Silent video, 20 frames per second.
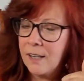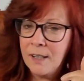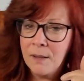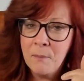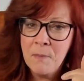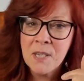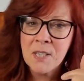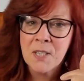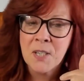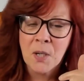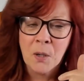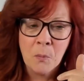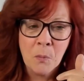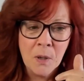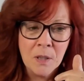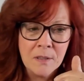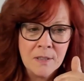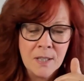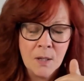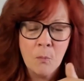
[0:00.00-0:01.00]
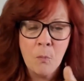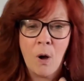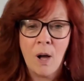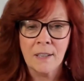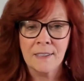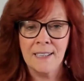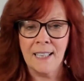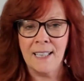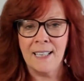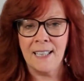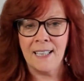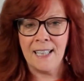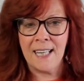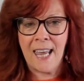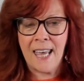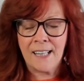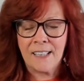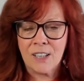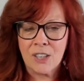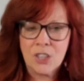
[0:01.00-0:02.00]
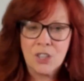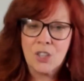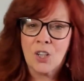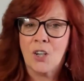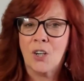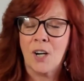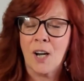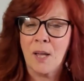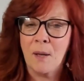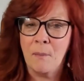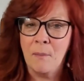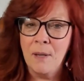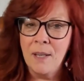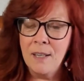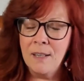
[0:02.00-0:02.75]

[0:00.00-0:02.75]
Mr. Wilson walked in and he had his shirt up,